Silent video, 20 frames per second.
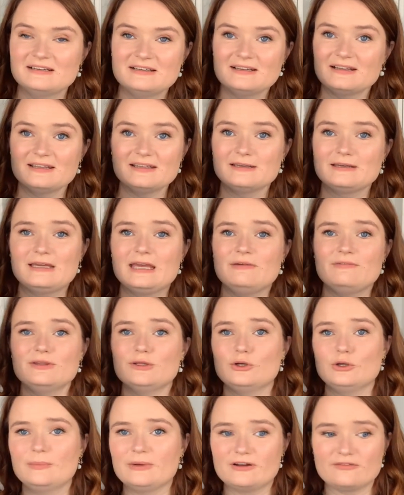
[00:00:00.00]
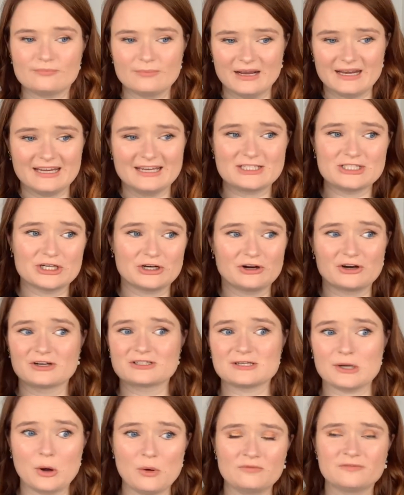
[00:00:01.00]
give a little bit of money to her
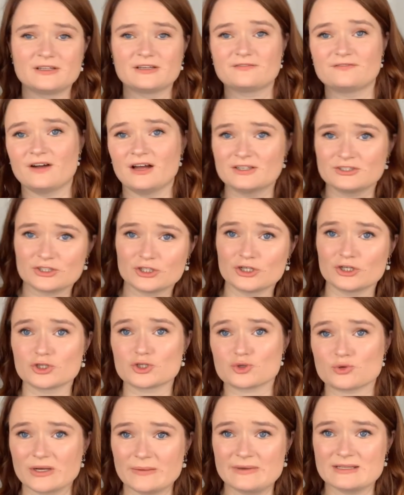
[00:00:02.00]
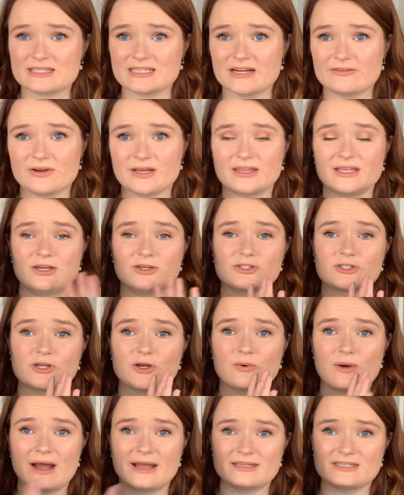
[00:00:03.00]
to hopefully fund her treatments and everything.
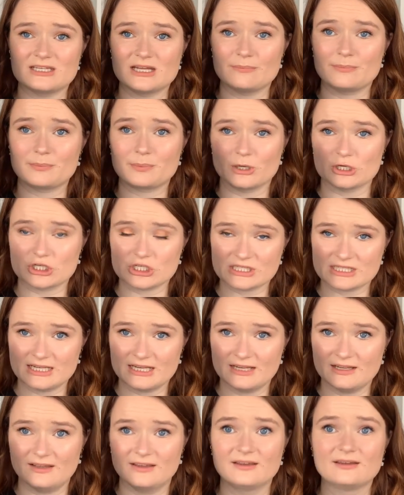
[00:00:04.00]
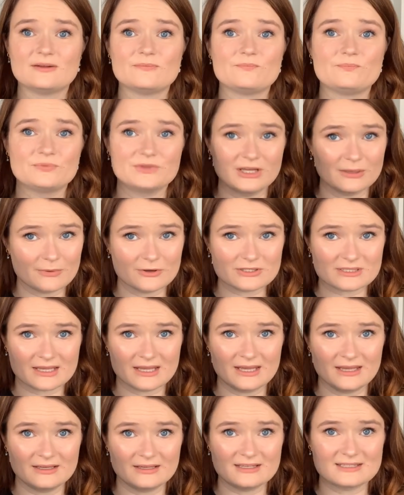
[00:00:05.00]
So I ended up purchasing The Ippos
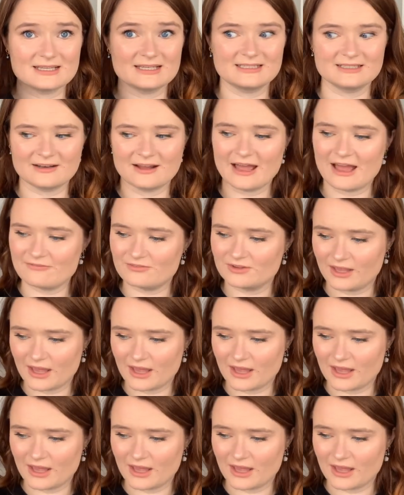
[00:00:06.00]
King because I did not have it